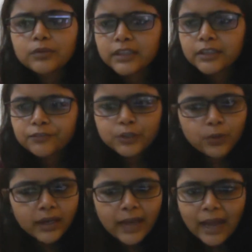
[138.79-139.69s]
if you
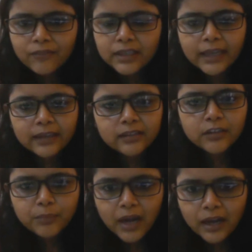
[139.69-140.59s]
are having any
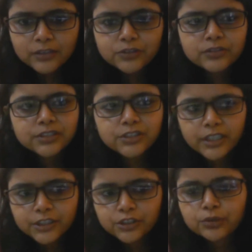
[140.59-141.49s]
remarks or
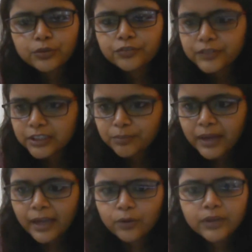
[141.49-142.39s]
suggestion or
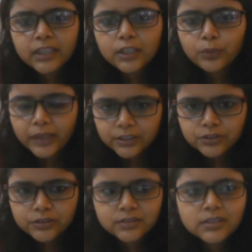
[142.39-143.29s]
feedback or any
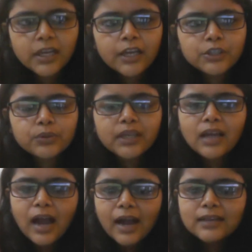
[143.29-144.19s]
questions, you can
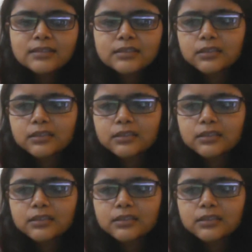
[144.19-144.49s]
ask